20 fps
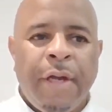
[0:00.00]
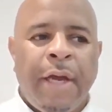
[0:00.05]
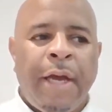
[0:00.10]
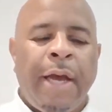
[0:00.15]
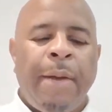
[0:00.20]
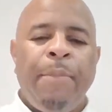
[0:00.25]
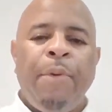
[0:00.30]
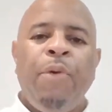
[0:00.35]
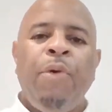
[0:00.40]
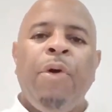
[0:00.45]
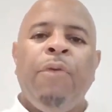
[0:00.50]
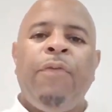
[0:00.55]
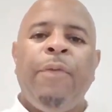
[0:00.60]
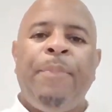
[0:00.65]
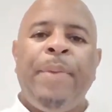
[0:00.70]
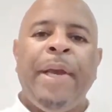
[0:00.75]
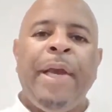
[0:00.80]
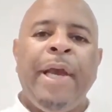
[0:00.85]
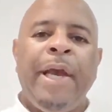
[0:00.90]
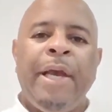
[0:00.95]
who have
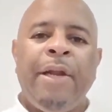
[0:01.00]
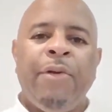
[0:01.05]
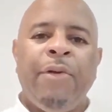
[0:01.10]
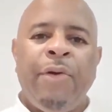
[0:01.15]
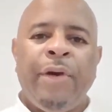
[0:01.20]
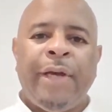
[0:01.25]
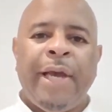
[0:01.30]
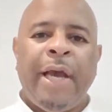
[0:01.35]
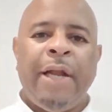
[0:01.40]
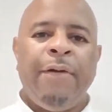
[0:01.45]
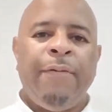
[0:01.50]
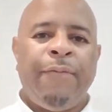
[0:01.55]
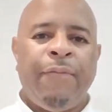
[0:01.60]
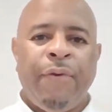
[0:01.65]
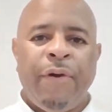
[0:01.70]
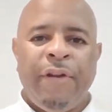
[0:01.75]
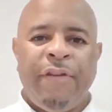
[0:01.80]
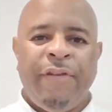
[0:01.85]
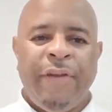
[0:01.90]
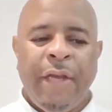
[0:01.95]
appeared on Cannon
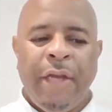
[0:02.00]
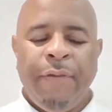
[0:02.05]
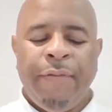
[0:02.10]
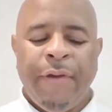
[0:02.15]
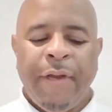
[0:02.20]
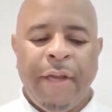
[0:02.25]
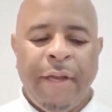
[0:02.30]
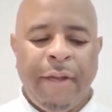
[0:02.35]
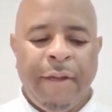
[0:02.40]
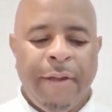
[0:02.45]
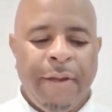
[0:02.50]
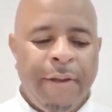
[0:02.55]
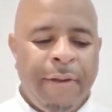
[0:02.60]
Foy TV.